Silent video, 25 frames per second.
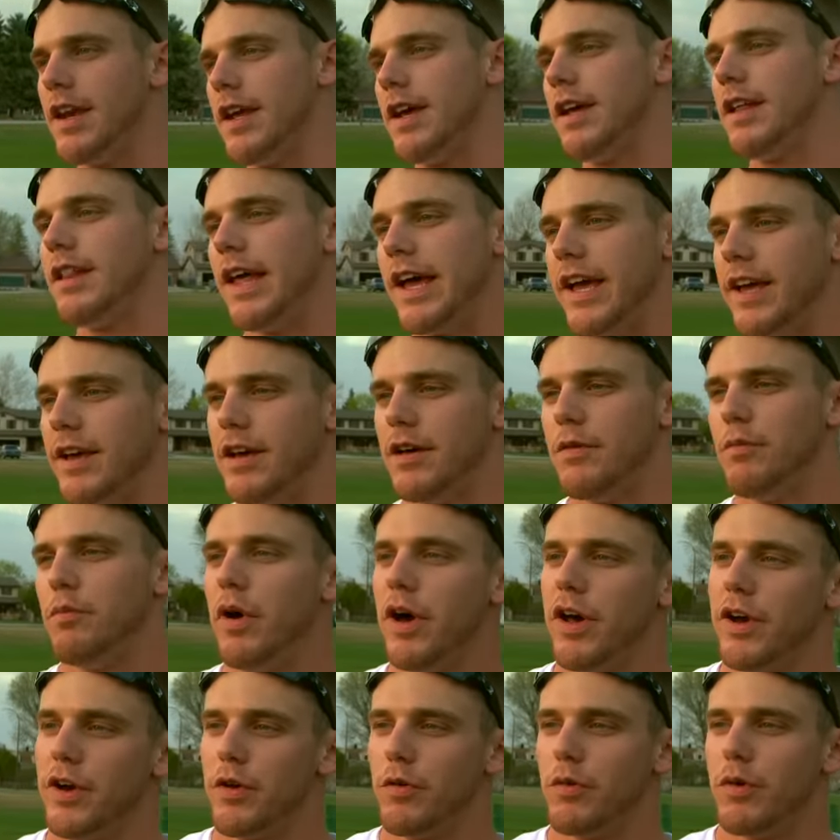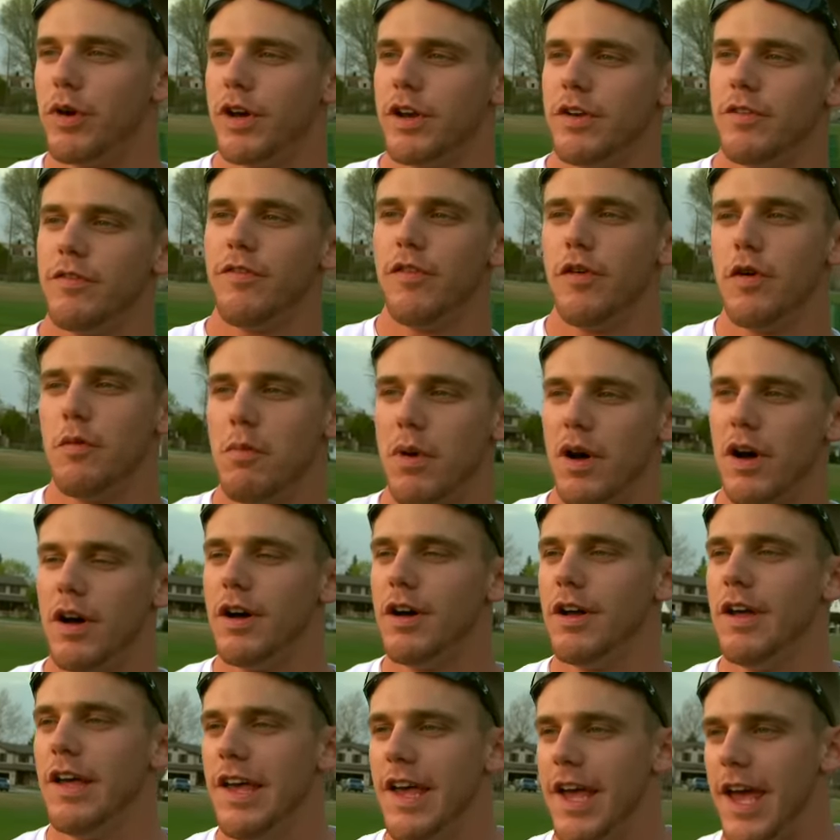it like a punter would in
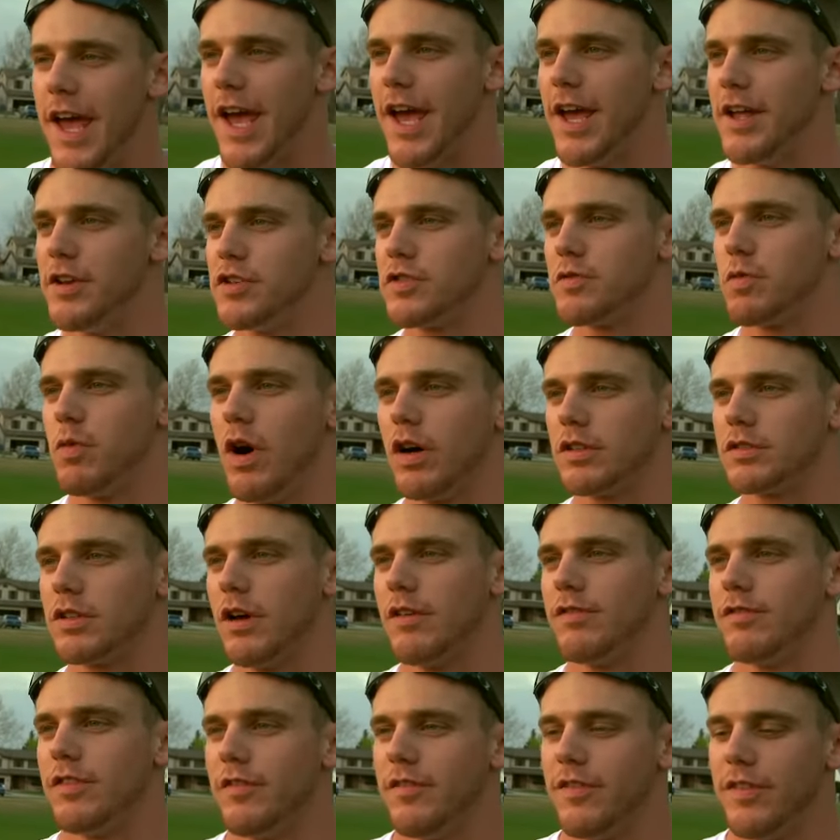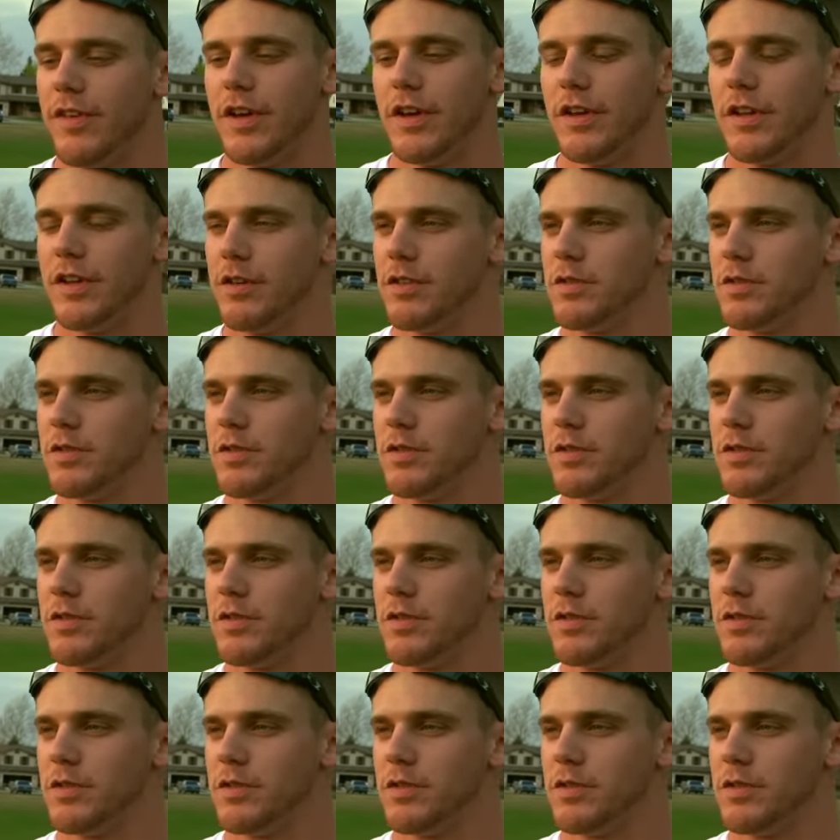football, and just walked off the field.